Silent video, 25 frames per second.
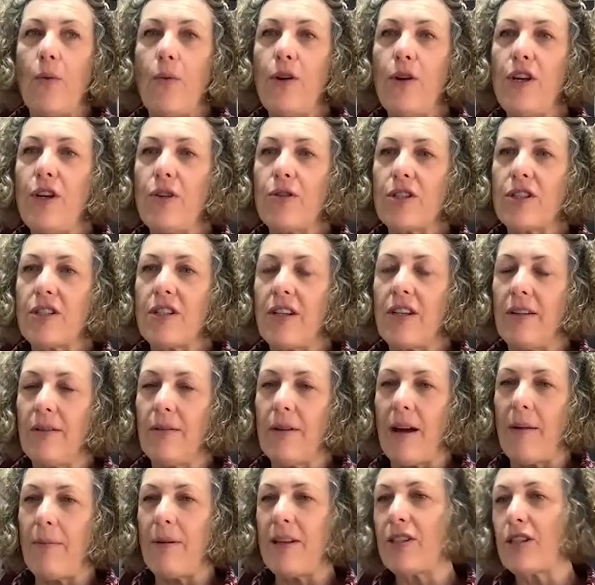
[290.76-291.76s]
We used to,
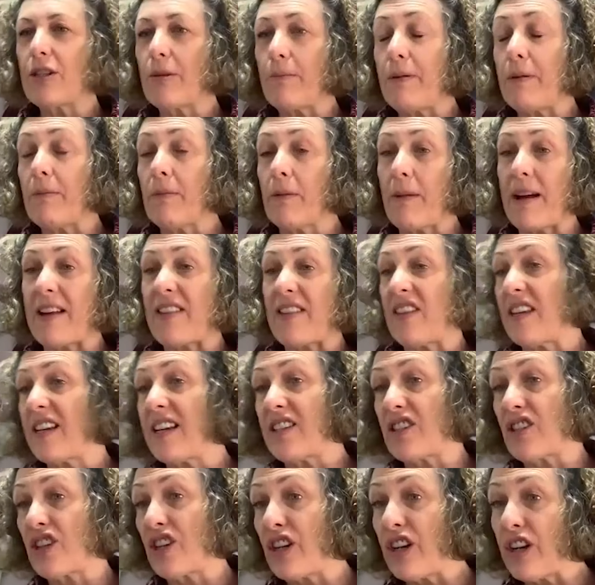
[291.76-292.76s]
I mean, some people might think
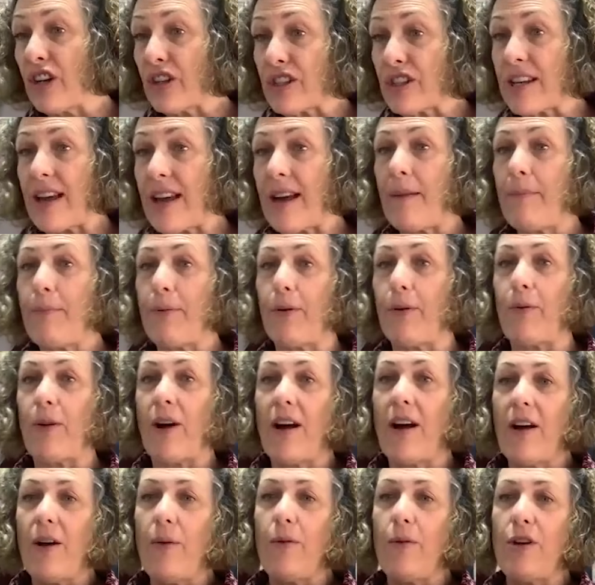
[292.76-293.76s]
it's clutter, but
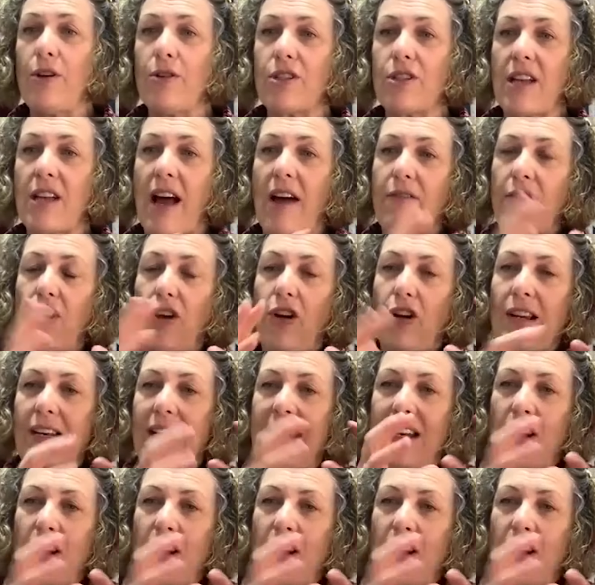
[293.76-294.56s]
we used to have a lot,